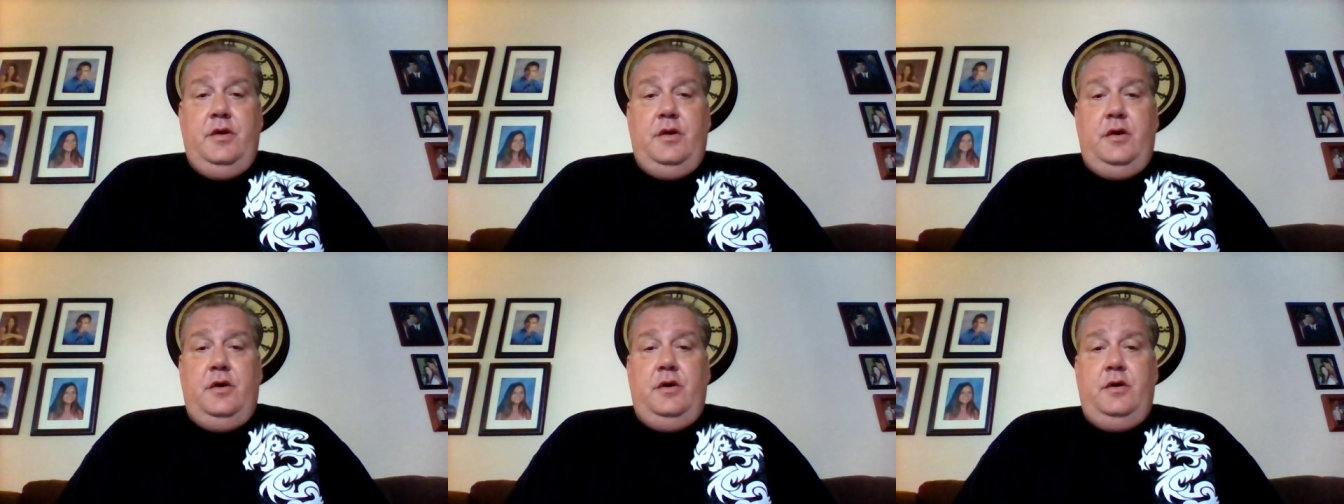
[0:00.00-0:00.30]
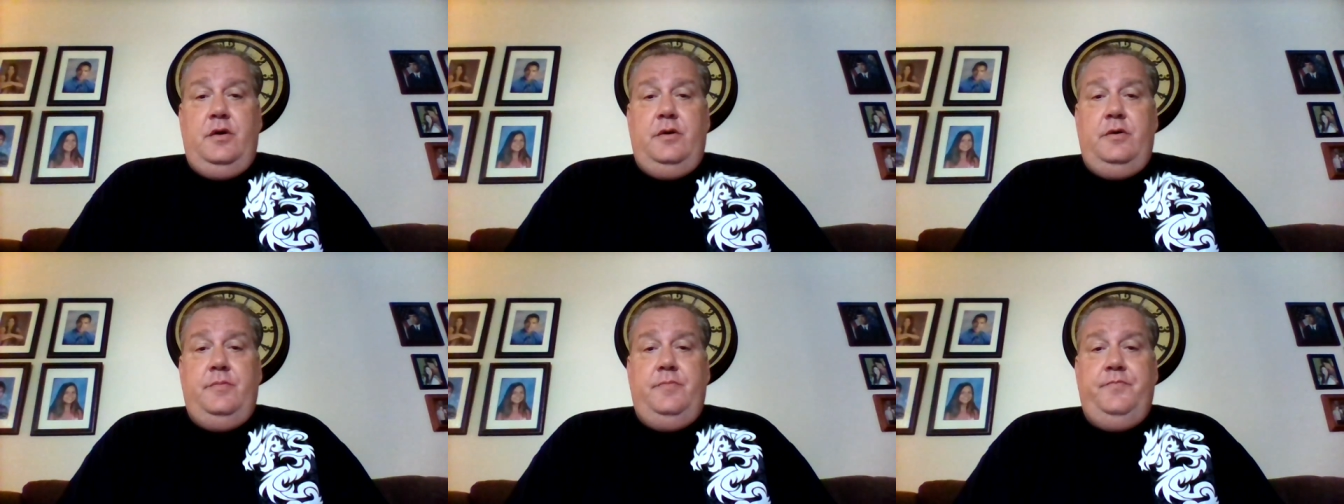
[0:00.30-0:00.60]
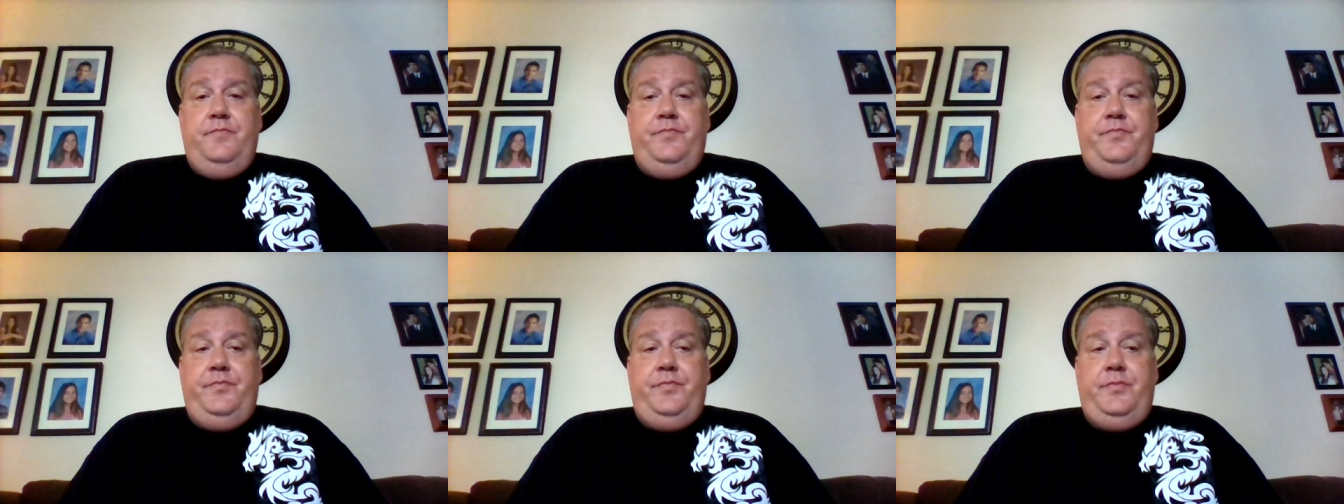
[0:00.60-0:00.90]

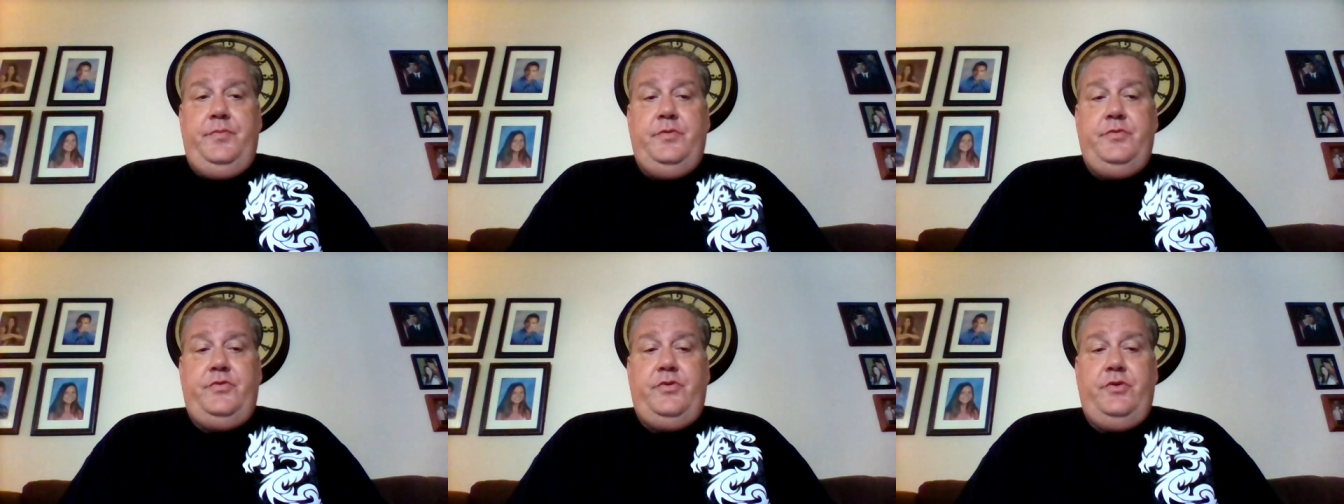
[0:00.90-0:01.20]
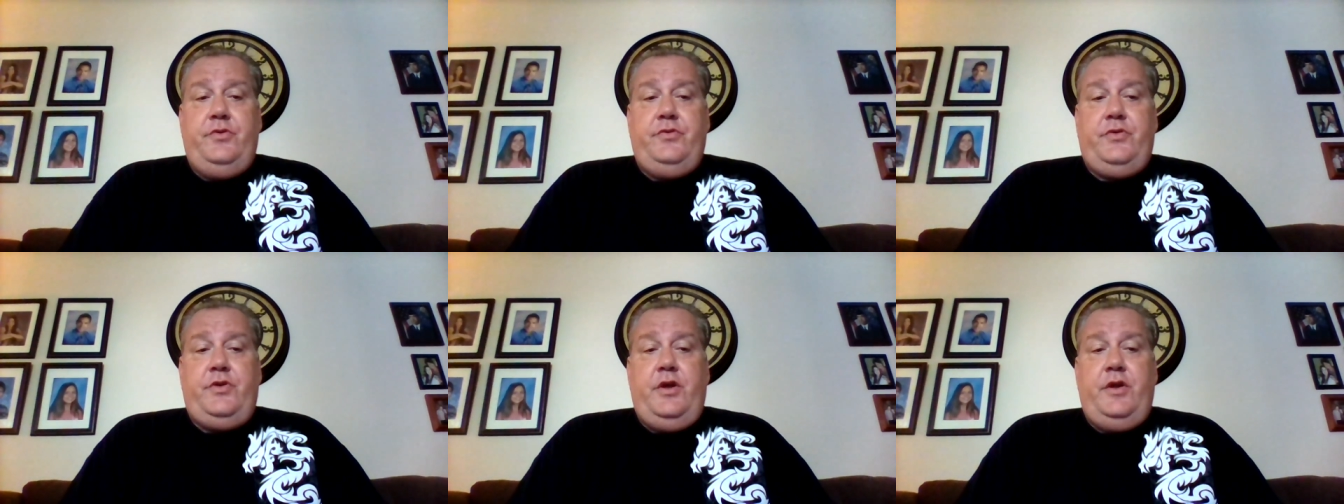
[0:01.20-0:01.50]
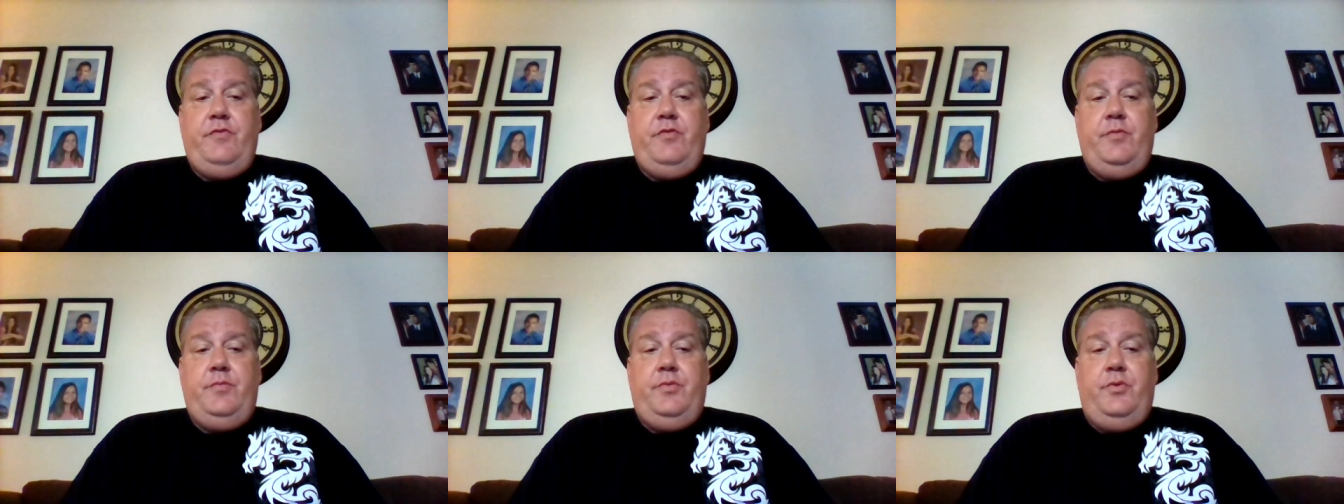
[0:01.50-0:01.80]
Um, so it's kind
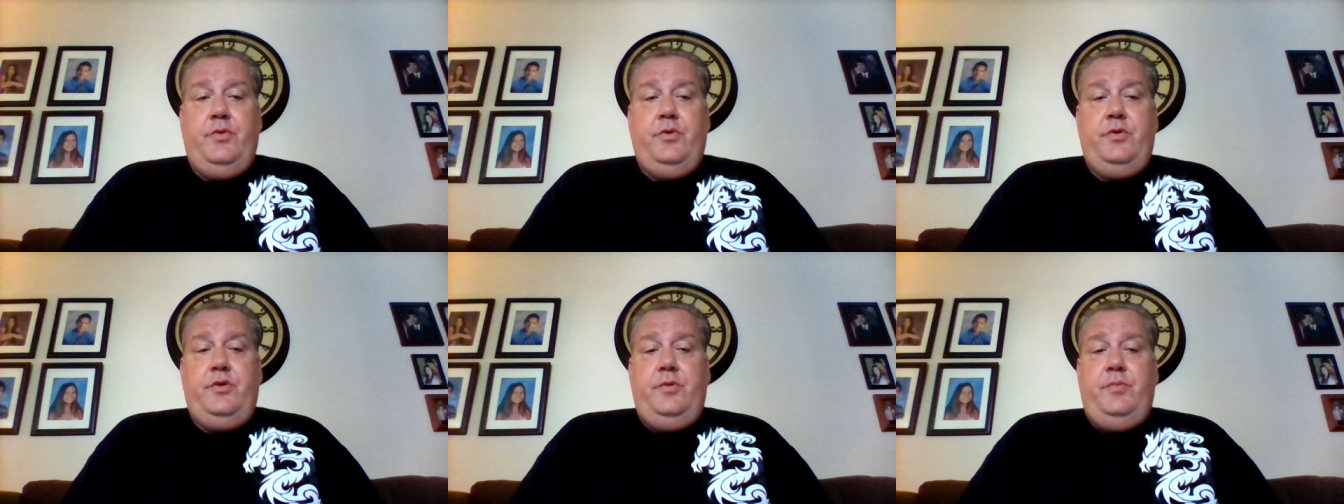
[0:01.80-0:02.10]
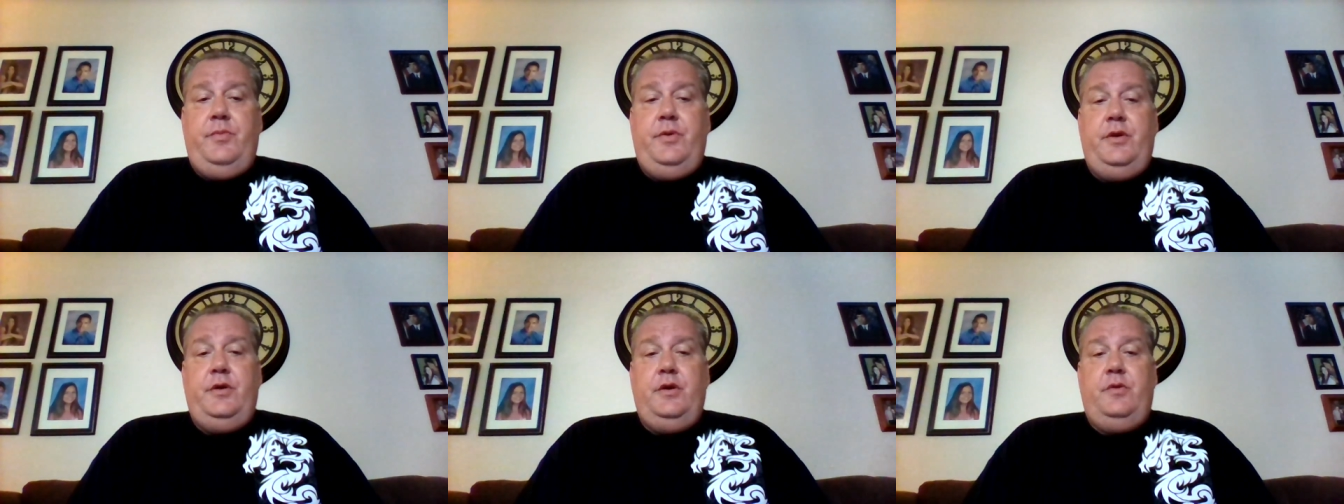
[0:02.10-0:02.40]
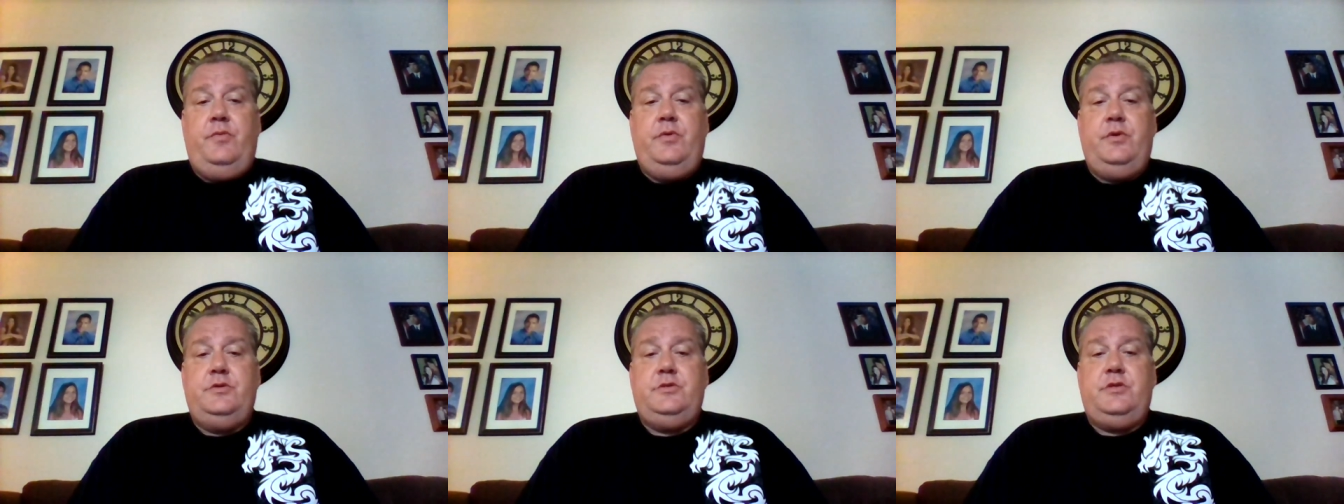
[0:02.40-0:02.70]
of important to me. I
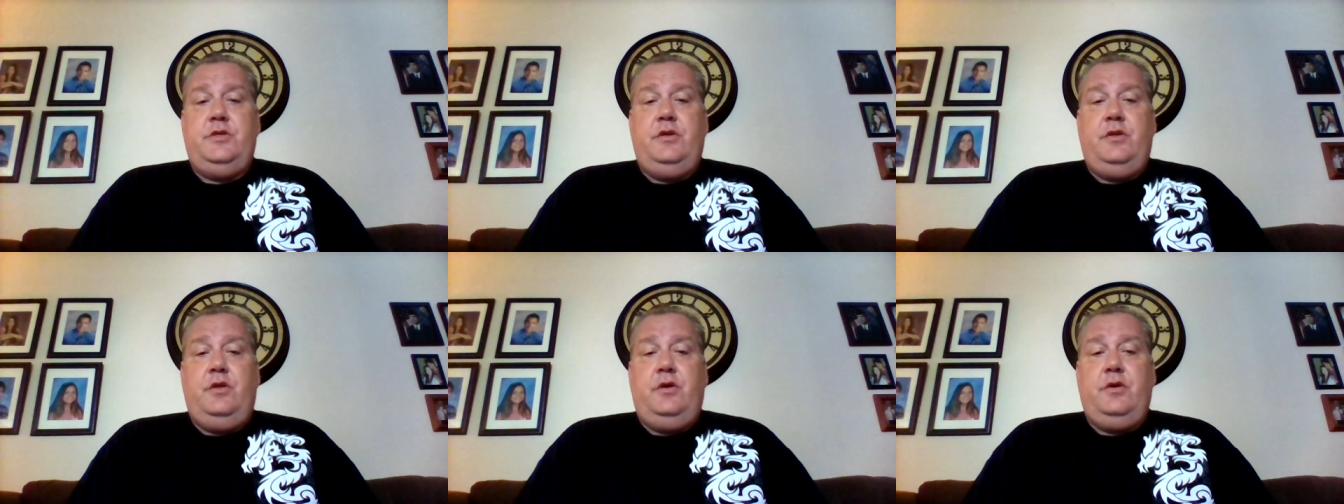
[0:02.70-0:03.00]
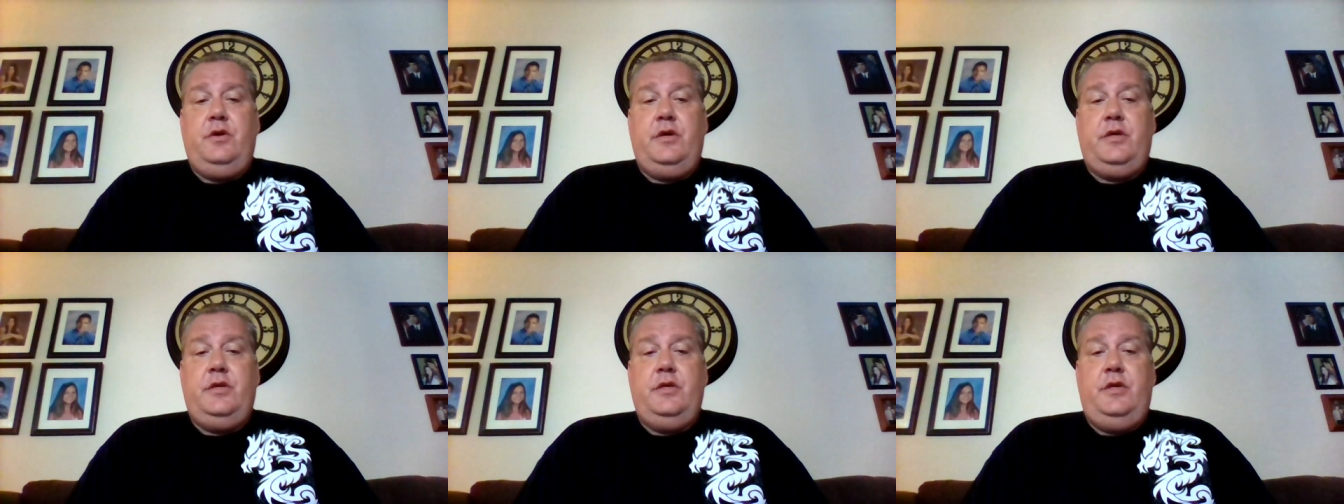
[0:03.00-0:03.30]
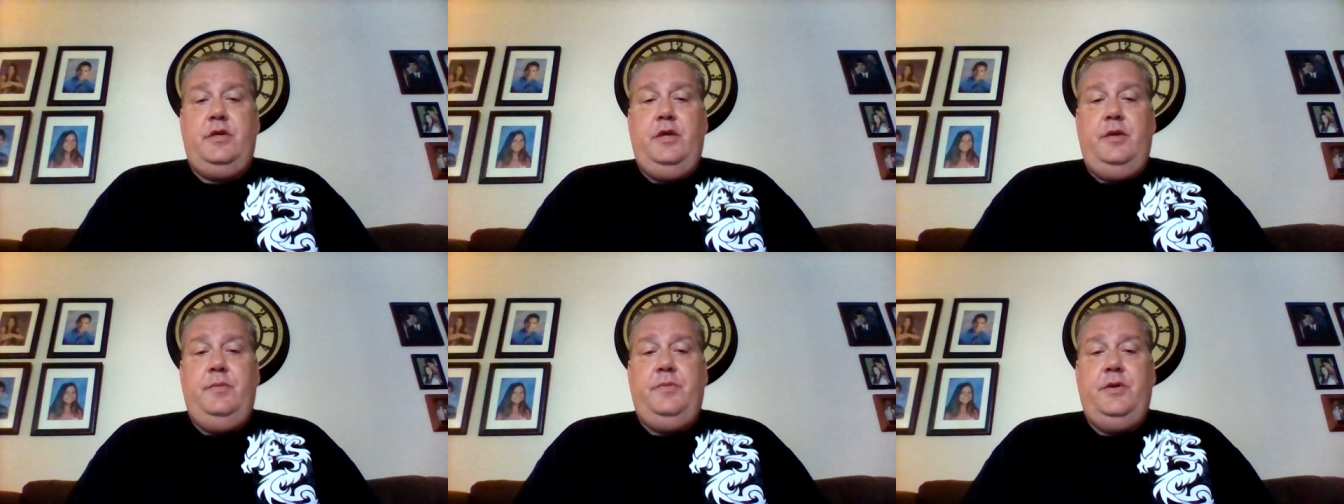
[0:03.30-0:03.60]
want to see how long I can
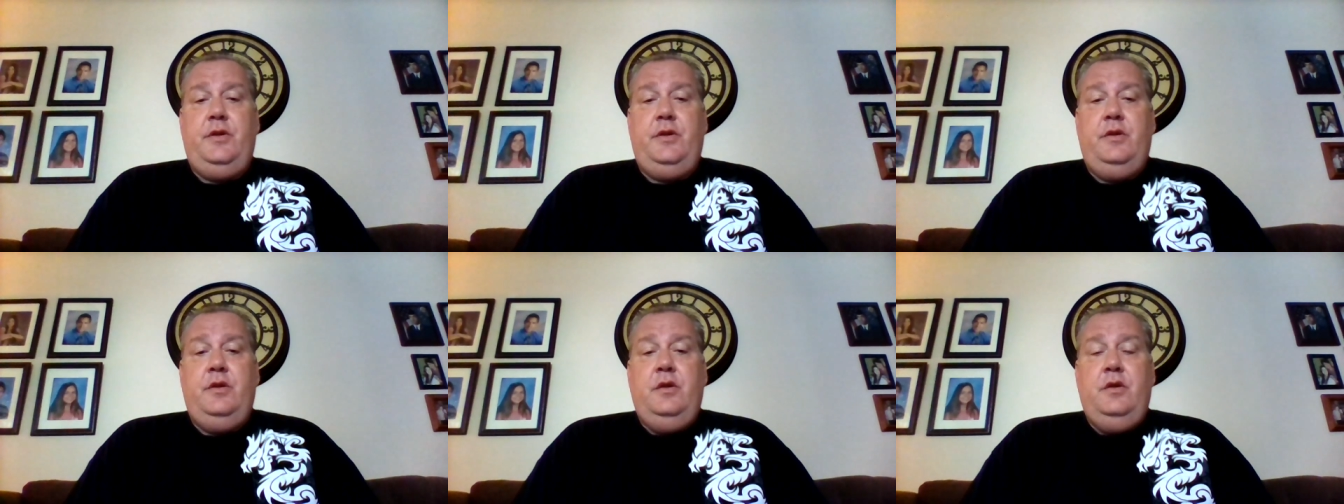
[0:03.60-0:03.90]
keep it.